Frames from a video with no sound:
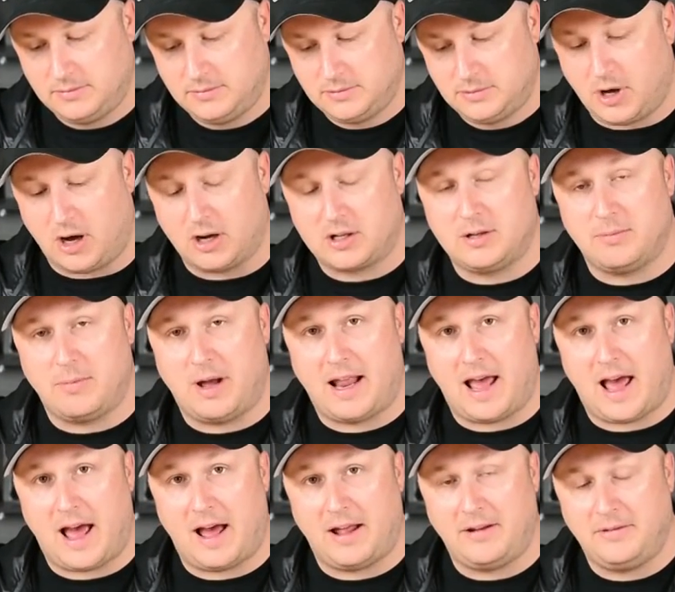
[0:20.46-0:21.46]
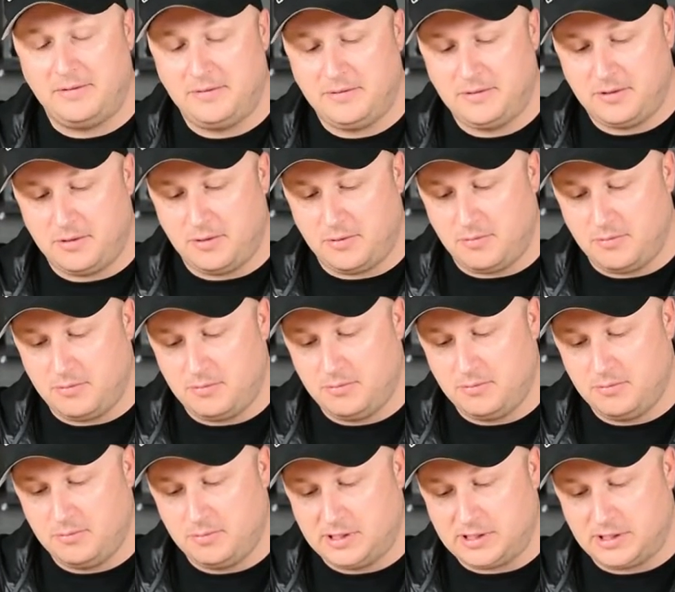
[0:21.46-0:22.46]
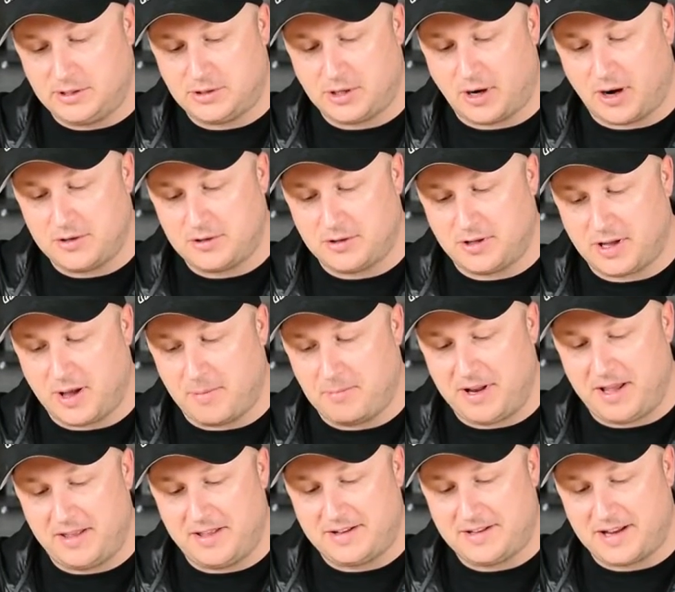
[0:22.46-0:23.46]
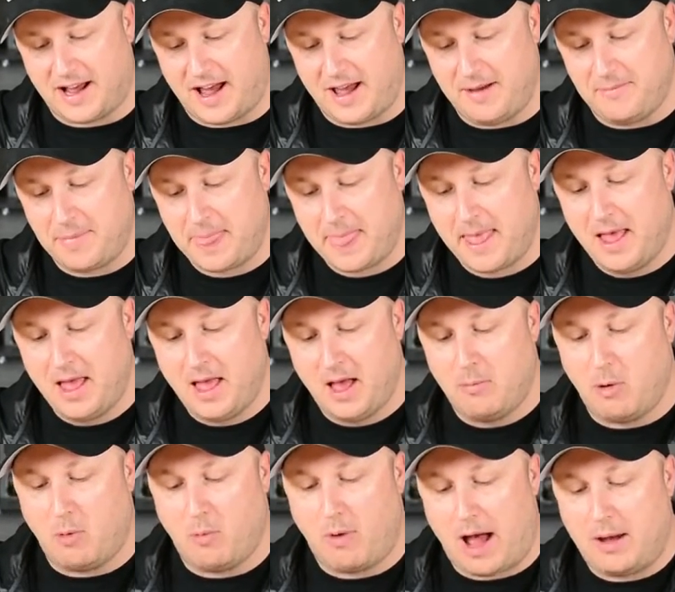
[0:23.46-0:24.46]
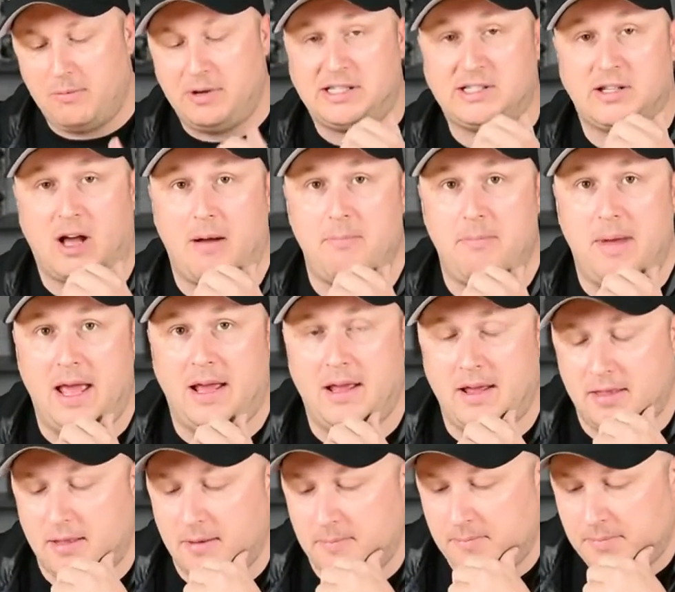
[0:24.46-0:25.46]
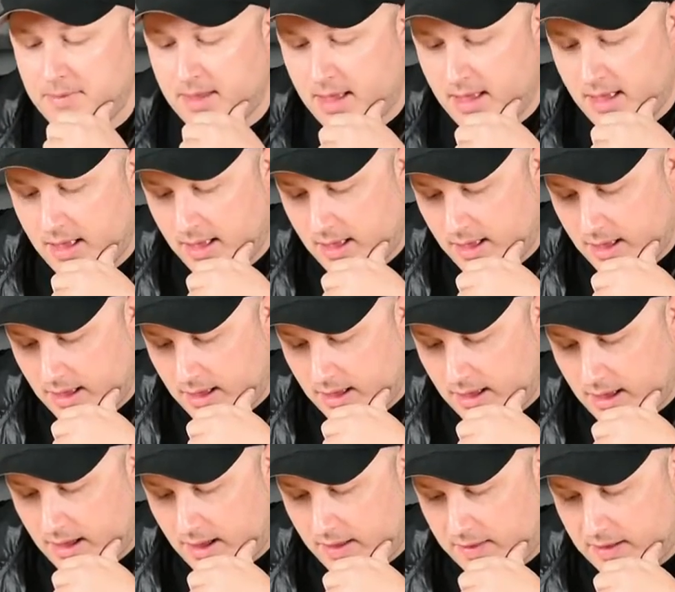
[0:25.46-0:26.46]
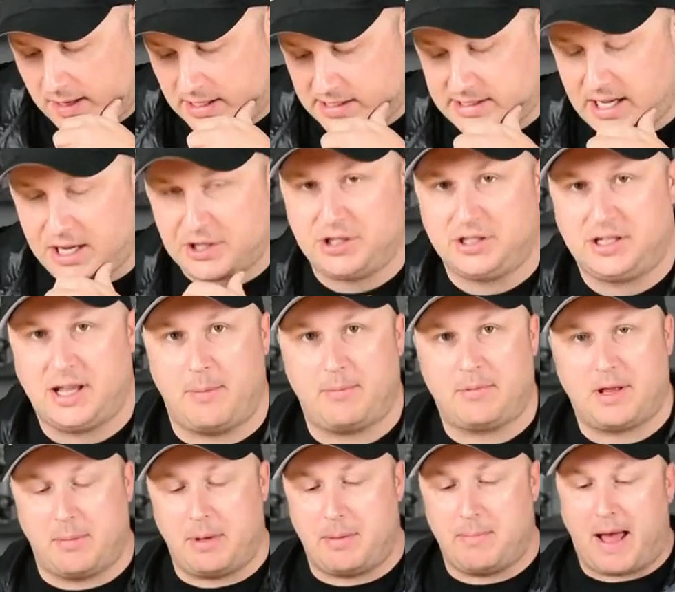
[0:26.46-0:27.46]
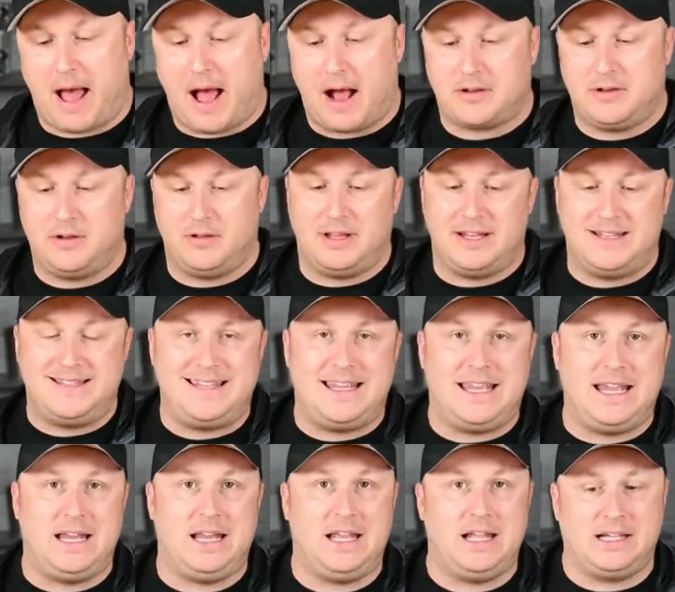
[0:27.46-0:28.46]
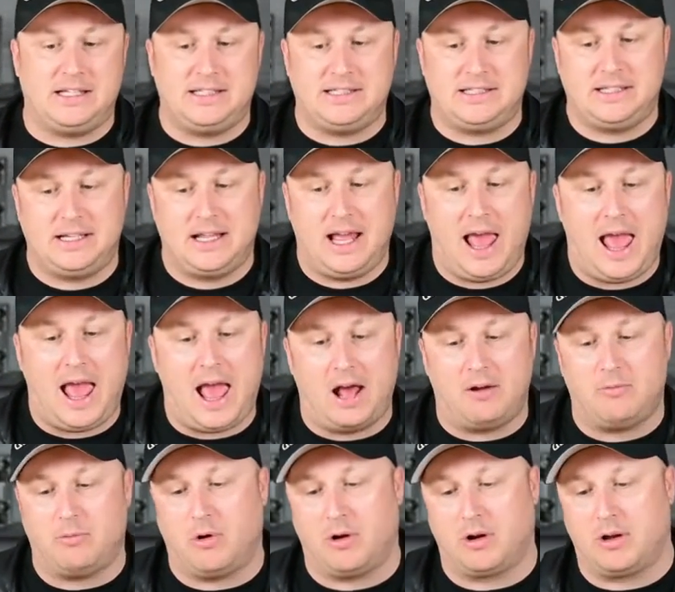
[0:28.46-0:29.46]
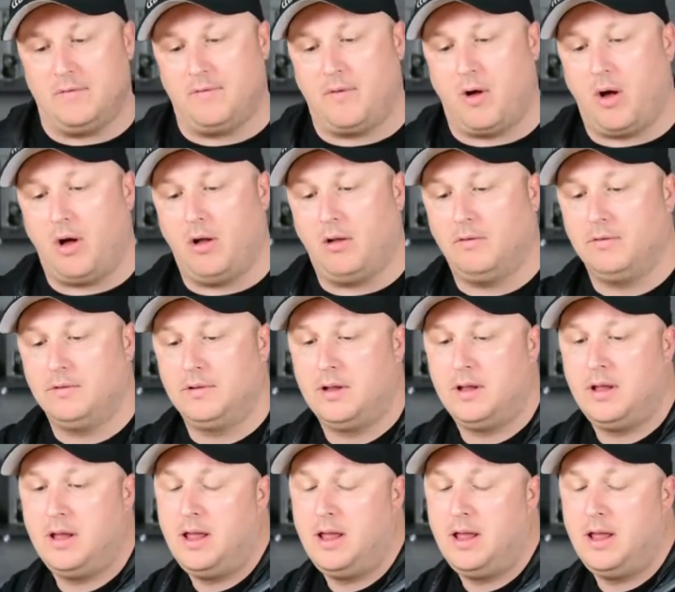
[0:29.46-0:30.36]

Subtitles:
talked to my dad, who was in charge of the company at the time, but why we stopped making them. And the discussion kept coming back to the tedious handwork involved.